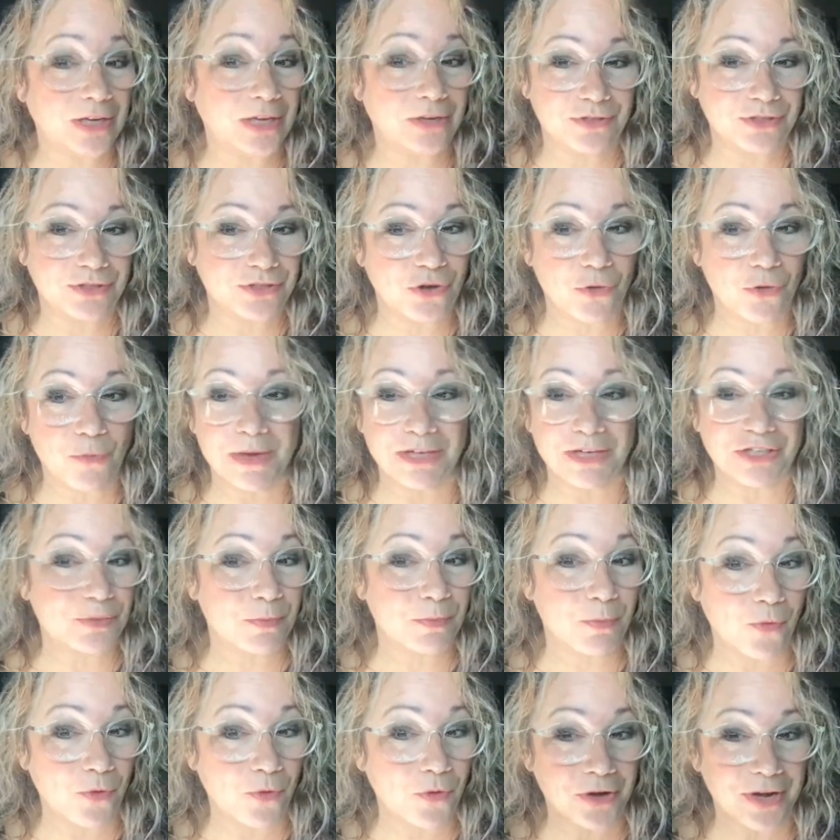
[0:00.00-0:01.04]
out so much
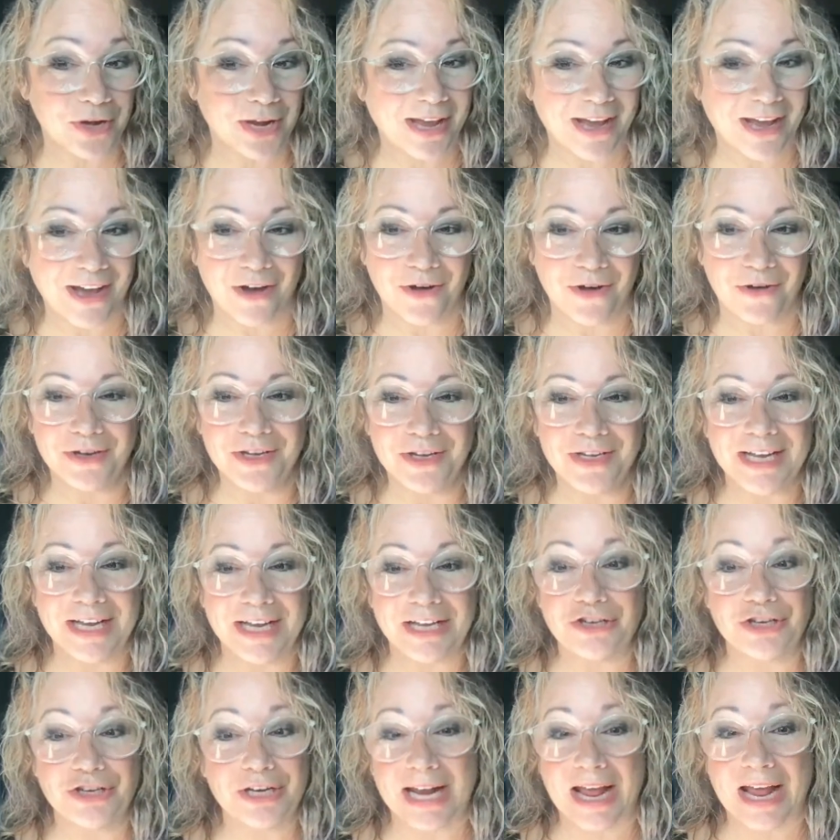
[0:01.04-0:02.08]
more now
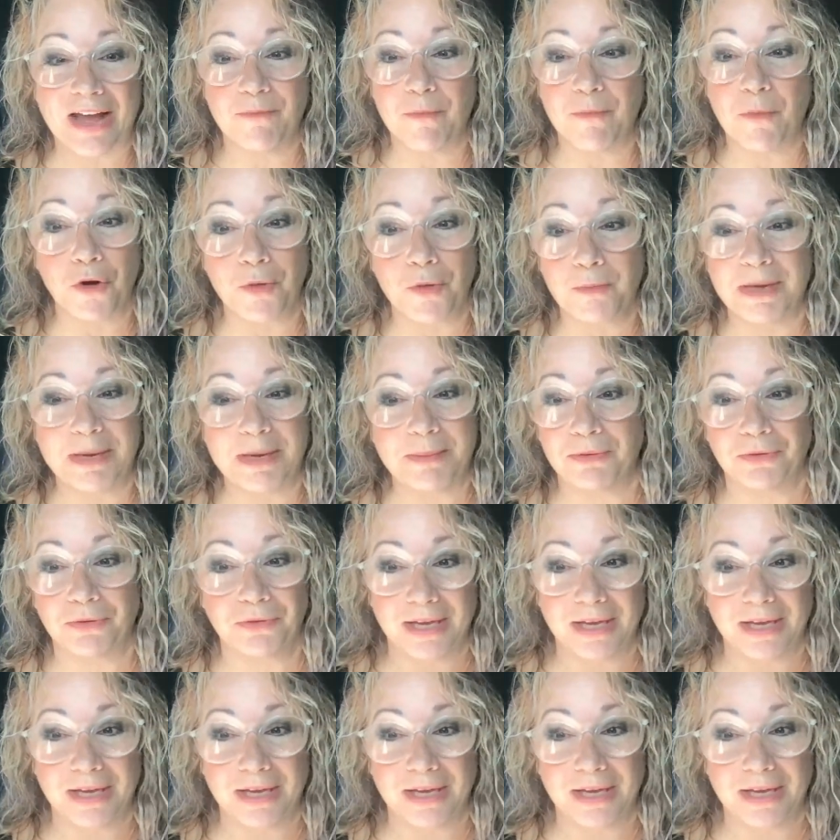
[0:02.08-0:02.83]
and you can yeah. have more people